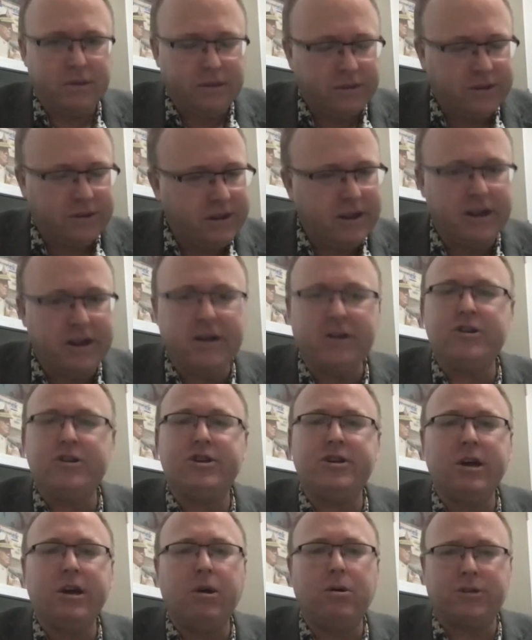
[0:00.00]
the
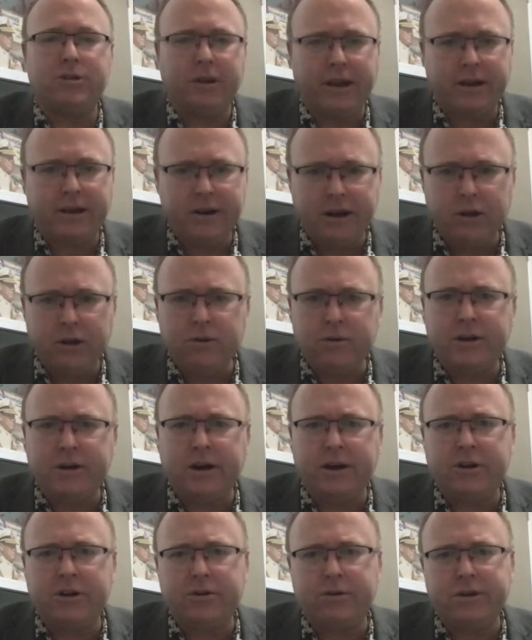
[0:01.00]
NGOs, like in other
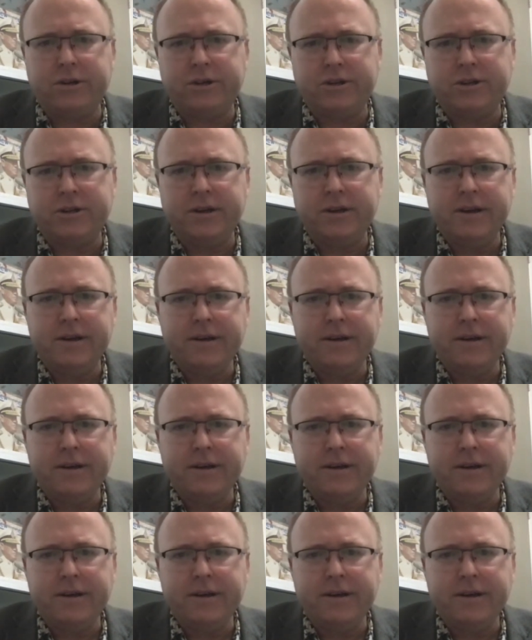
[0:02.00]
countries.